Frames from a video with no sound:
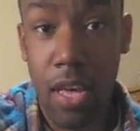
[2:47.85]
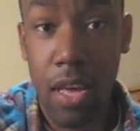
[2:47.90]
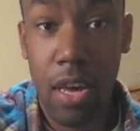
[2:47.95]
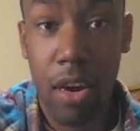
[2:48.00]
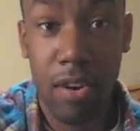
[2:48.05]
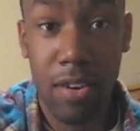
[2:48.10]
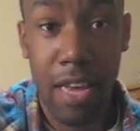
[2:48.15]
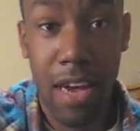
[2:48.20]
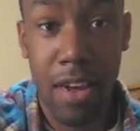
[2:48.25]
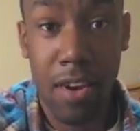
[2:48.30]

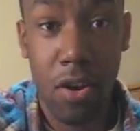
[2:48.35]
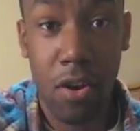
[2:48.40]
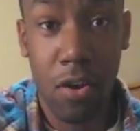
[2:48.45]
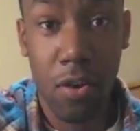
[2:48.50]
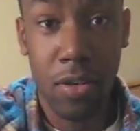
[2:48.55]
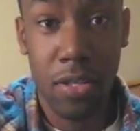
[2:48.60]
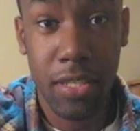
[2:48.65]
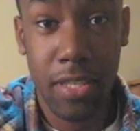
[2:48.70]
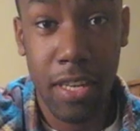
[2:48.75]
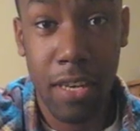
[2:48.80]
Go down a
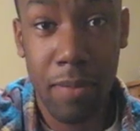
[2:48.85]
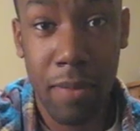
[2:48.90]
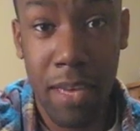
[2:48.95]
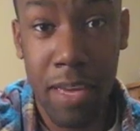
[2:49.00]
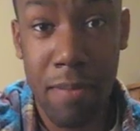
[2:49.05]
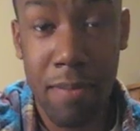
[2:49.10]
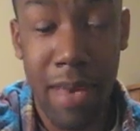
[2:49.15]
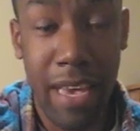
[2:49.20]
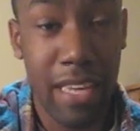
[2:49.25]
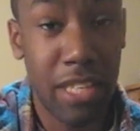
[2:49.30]
whole step,
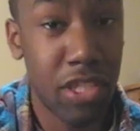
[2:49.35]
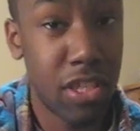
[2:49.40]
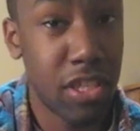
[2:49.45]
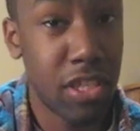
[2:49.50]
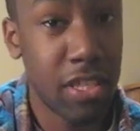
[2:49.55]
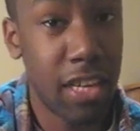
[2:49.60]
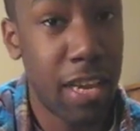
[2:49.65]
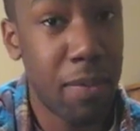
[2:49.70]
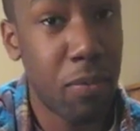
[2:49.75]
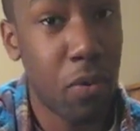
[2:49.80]
E major
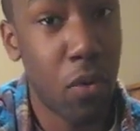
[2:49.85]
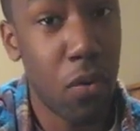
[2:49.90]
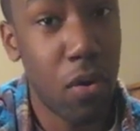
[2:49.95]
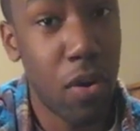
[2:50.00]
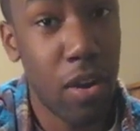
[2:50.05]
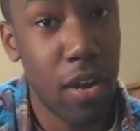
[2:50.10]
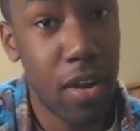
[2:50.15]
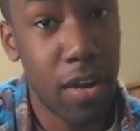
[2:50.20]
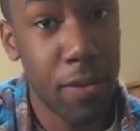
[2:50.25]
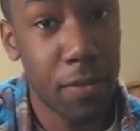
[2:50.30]
shape
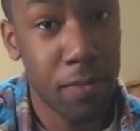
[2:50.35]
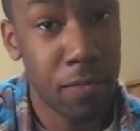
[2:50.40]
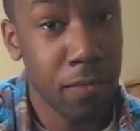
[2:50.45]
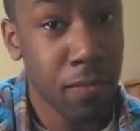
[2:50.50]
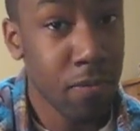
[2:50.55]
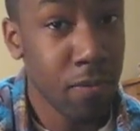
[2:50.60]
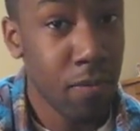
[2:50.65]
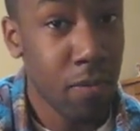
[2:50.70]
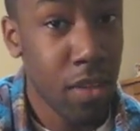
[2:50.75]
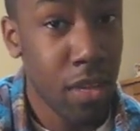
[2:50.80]
chord,
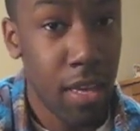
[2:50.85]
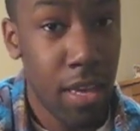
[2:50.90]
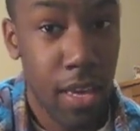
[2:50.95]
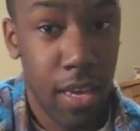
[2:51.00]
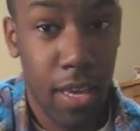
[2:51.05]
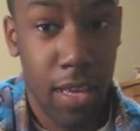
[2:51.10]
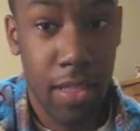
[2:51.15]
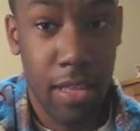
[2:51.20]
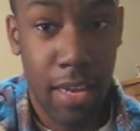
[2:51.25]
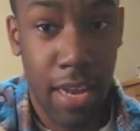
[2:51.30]

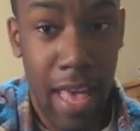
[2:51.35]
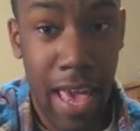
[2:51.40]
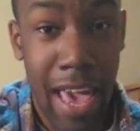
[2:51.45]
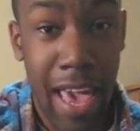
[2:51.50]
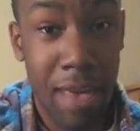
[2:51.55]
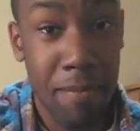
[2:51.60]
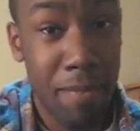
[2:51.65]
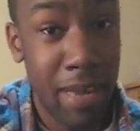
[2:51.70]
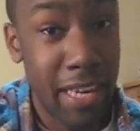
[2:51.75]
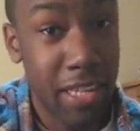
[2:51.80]
and then an
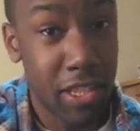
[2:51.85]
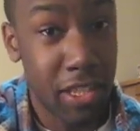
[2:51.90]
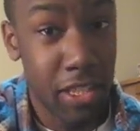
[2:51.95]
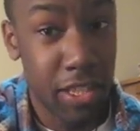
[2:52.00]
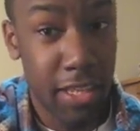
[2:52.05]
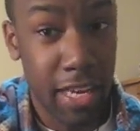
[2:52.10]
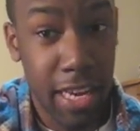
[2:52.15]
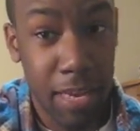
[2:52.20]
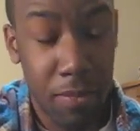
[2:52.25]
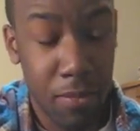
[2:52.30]
A major
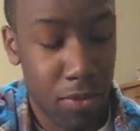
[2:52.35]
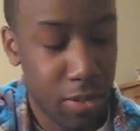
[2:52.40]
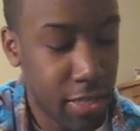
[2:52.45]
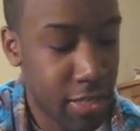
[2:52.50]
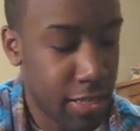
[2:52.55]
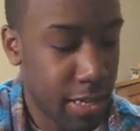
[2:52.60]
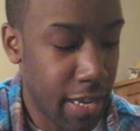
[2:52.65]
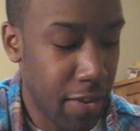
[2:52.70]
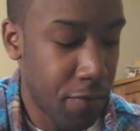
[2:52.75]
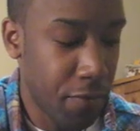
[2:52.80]
shape on the
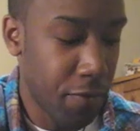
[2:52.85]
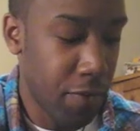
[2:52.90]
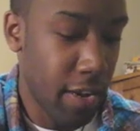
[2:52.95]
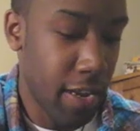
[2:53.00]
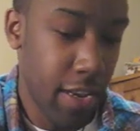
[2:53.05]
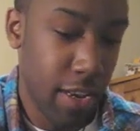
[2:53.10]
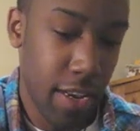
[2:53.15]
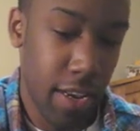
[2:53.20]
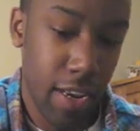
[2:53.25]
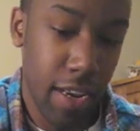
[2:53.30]
same fret,
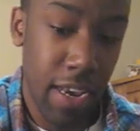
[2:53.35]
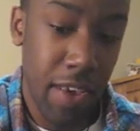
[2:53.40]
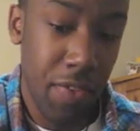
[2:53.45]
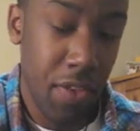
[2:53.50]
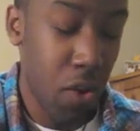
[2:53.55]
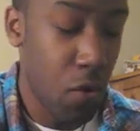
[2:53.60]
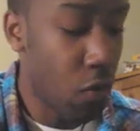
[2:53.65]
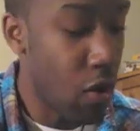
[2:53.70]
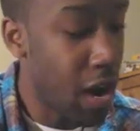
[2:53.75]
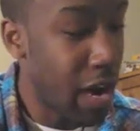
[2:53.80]
and then
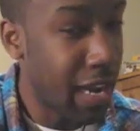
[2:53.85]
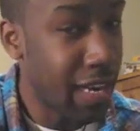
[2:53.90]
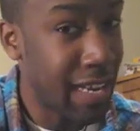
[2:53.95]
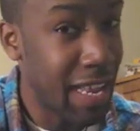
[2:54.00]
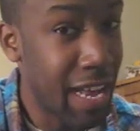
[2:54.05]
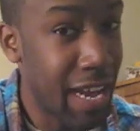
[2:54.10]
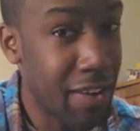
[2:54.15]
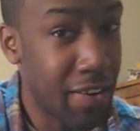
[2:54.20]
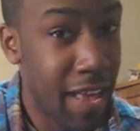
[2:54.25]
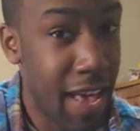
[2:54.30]
you walk it
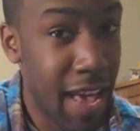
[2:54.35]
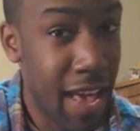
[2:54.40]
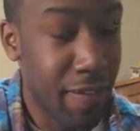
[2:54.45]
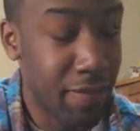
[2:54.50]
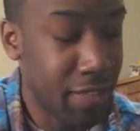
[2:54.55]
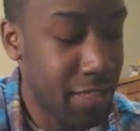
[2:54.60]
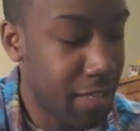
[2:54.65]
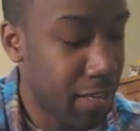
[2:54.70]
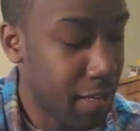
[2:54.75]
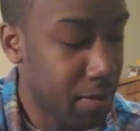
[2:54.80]
down half
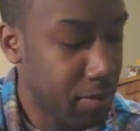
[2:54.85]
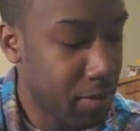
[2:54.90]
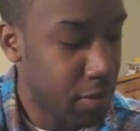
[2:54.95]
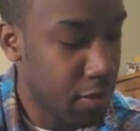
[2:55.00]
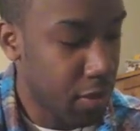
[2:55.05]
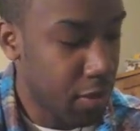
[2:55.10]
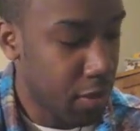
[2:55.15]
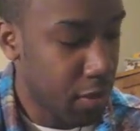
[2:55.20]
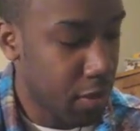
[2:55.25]
steps